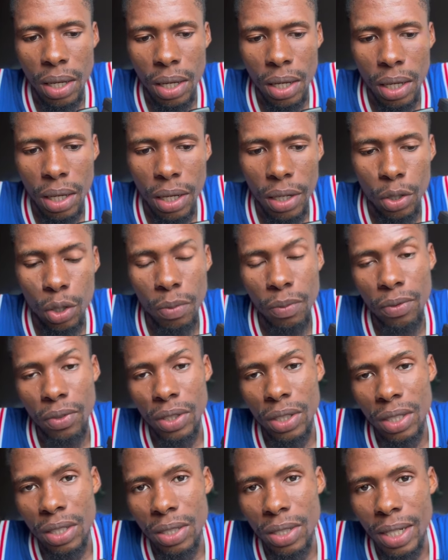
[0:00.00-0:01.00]

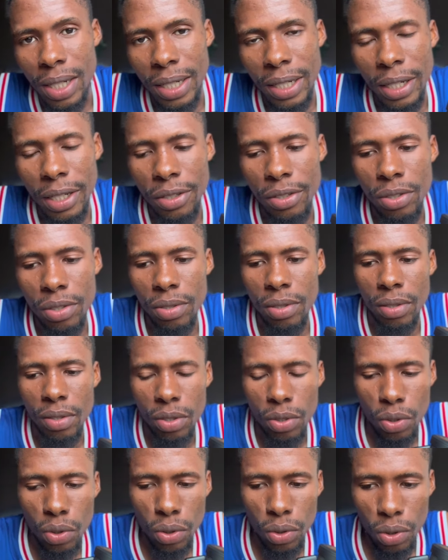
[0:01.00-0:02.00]
Hopefully they get,
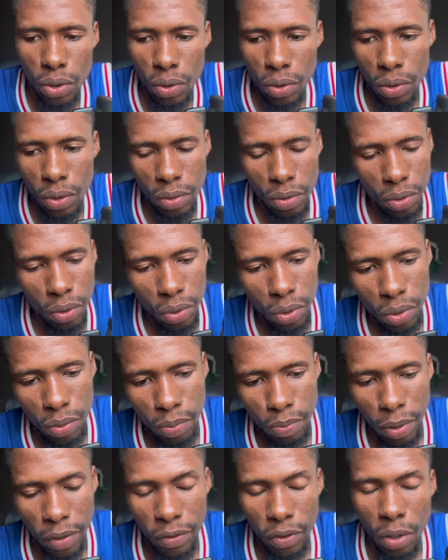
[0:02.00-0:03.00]
you know, good
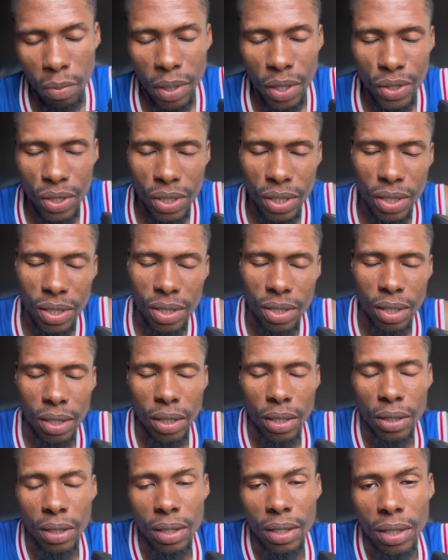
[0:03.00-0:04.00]
performances,
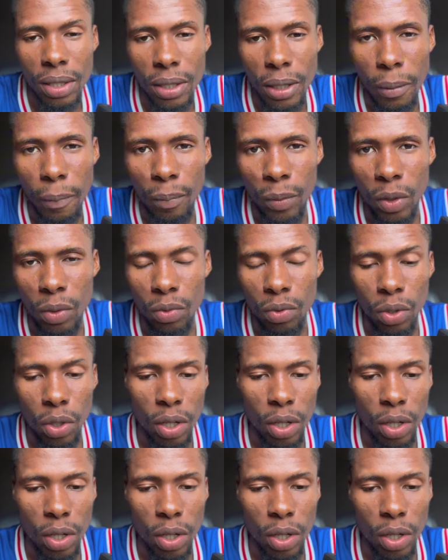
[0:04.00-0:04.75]
and we'll